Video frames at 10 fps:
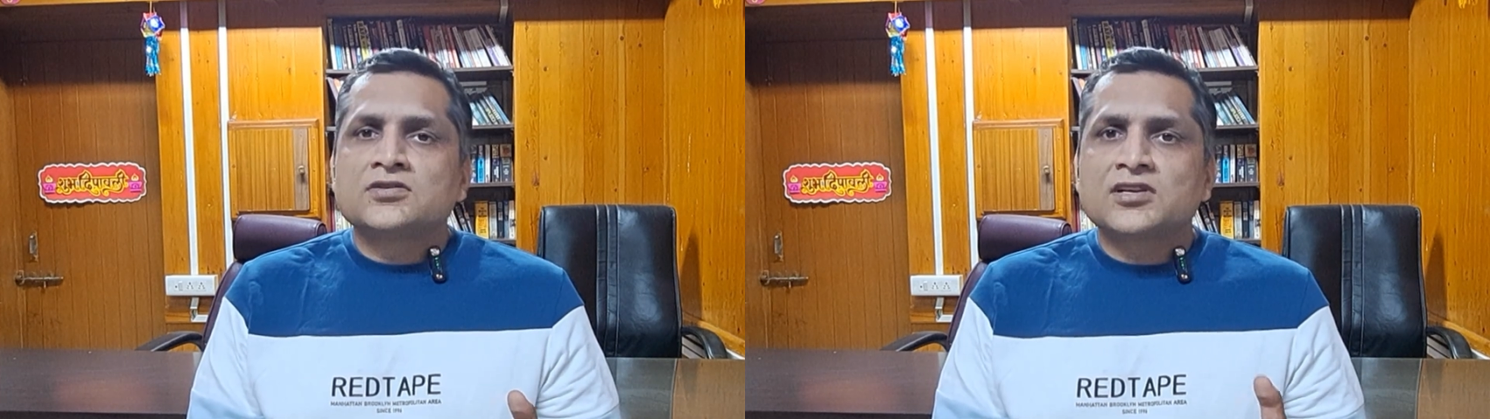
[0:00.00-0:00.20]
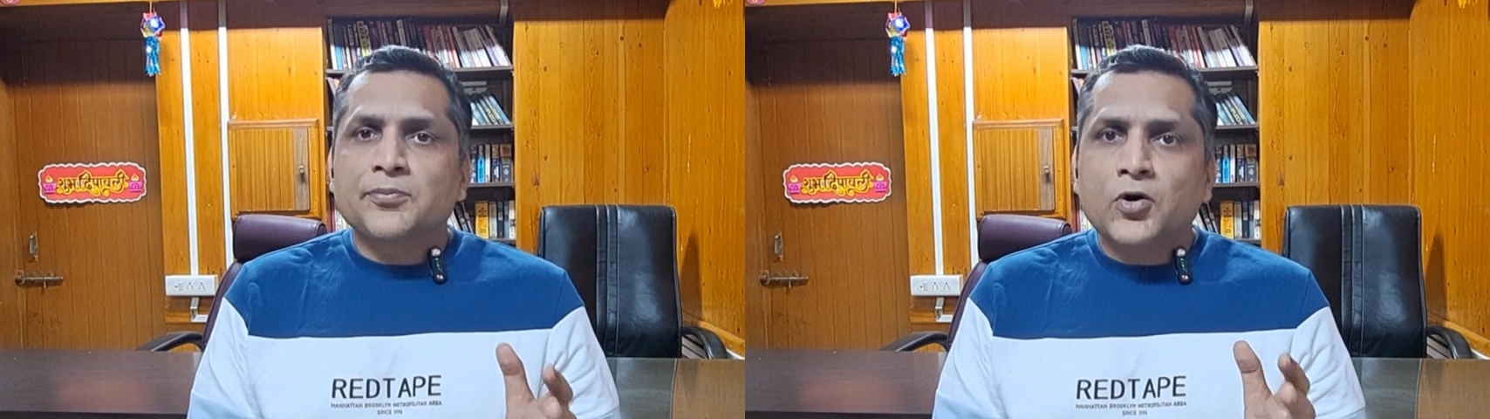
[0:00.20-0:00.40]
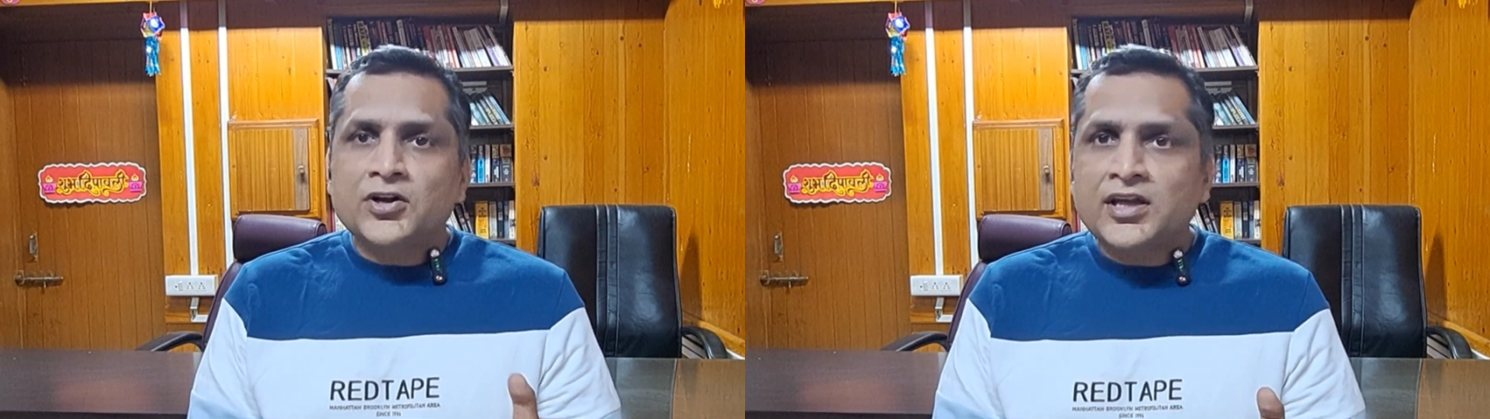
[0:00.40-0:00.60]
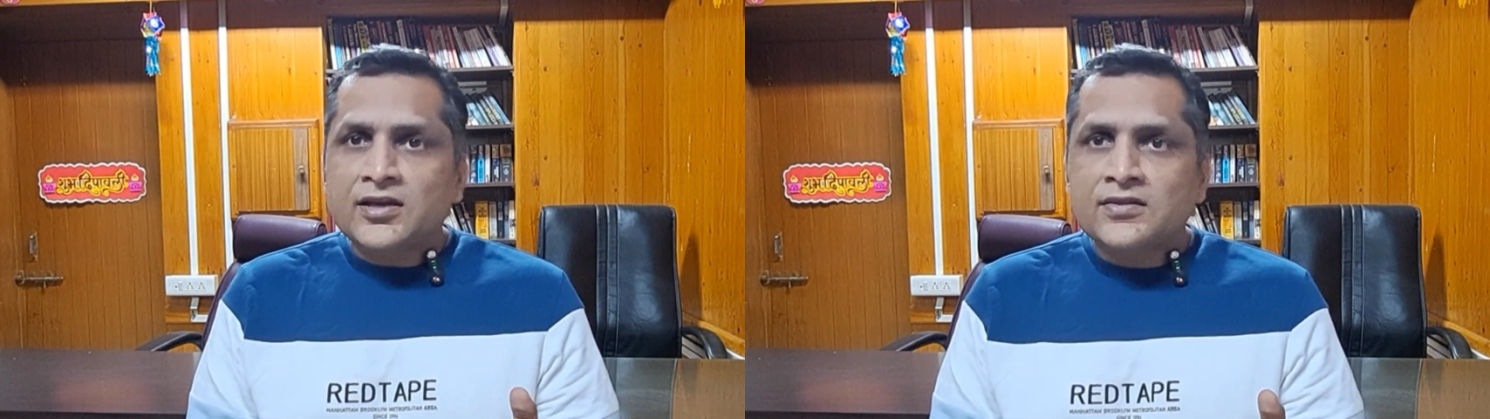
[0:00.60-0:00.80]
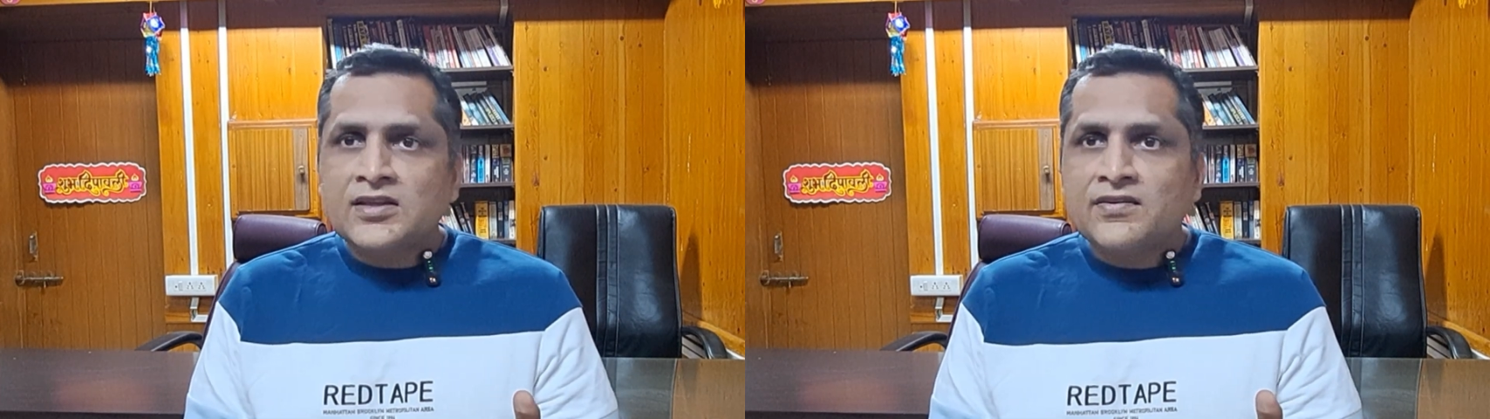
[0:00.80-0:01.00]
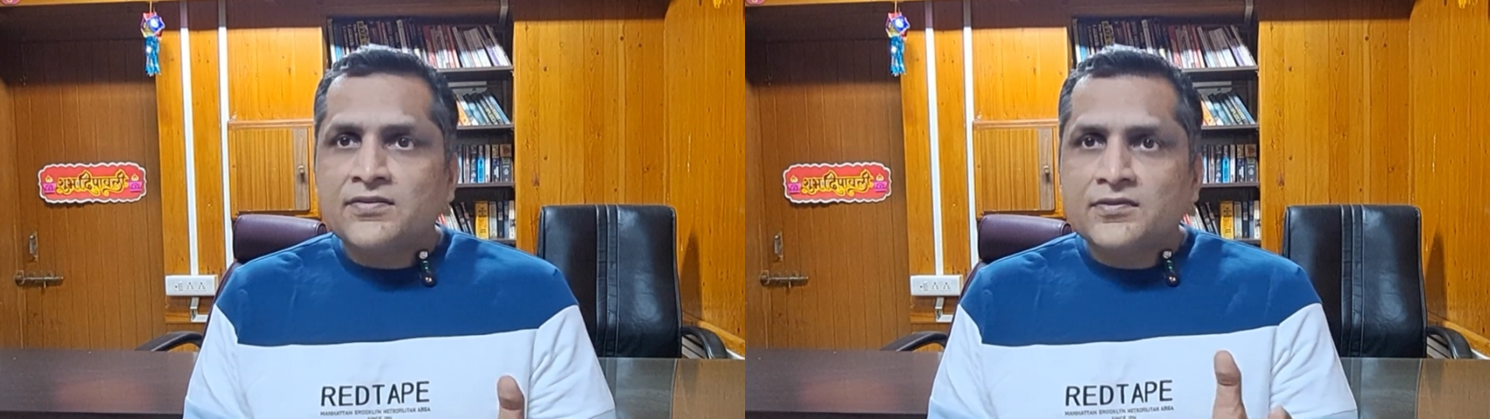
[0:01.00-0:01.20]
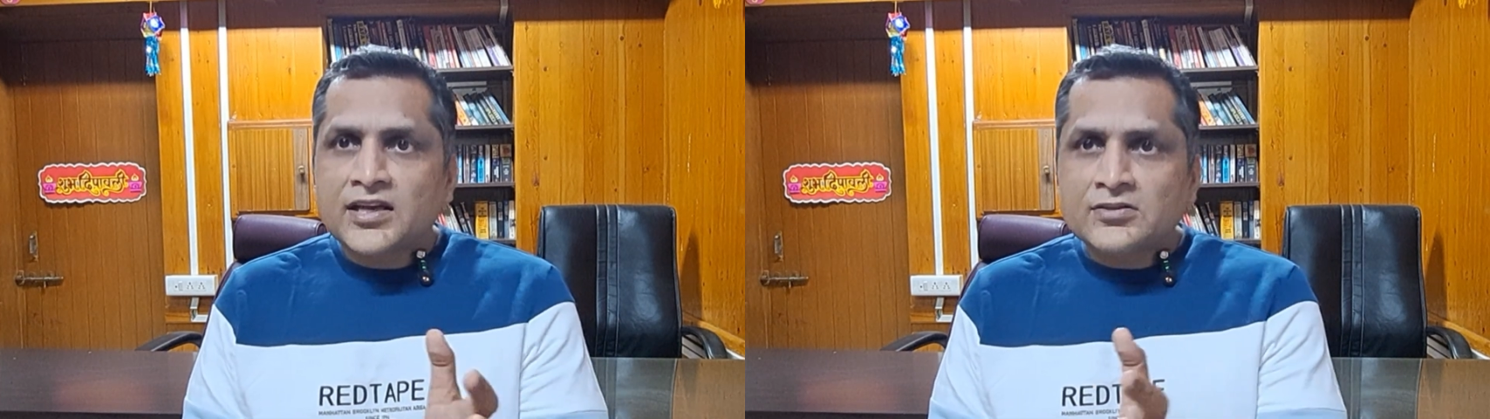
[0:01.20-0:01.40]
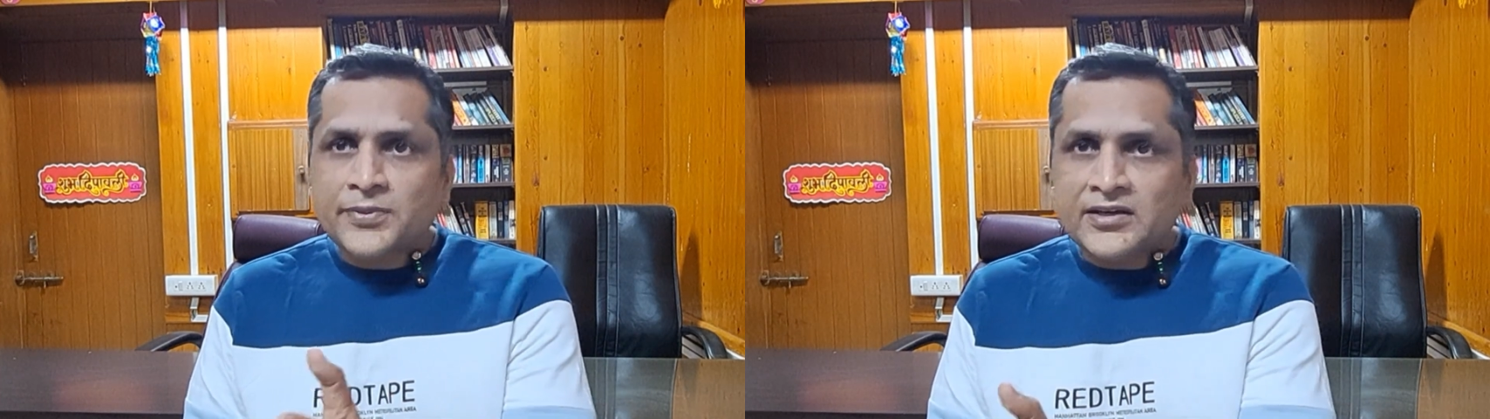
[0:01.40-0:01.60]
supporting the
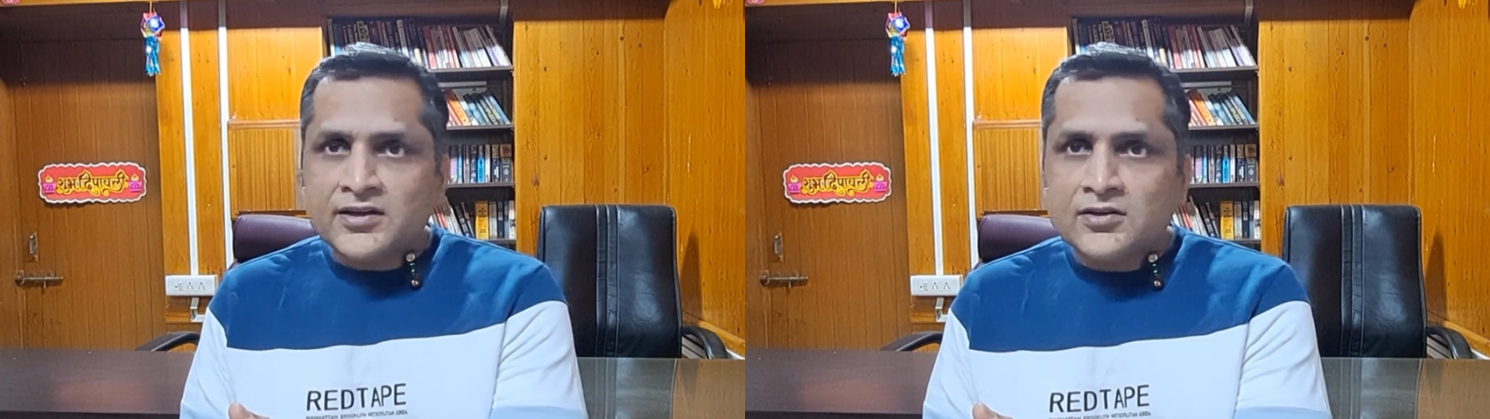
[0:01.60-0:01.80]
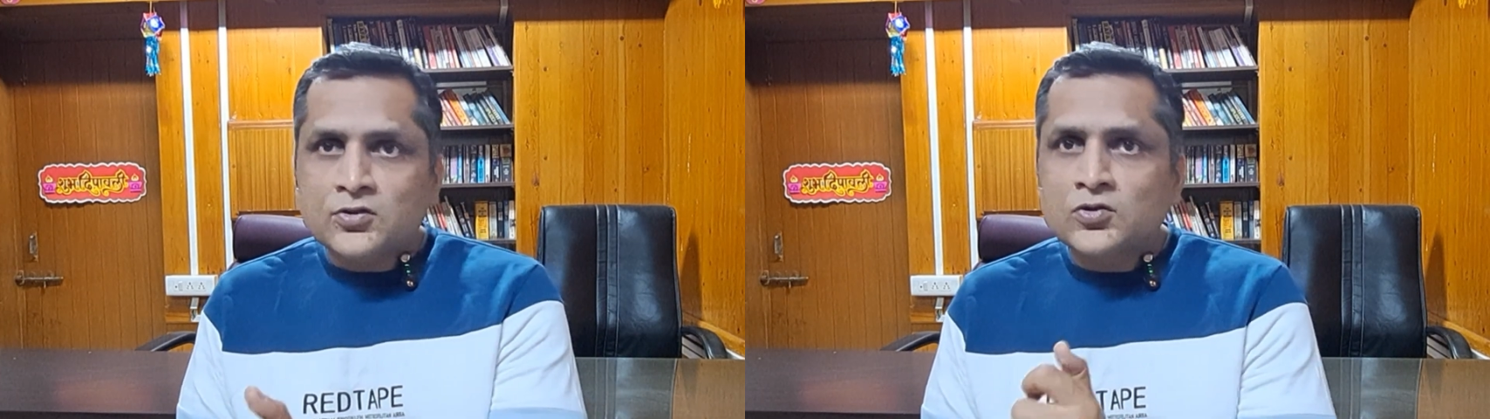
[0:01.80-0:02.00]
expected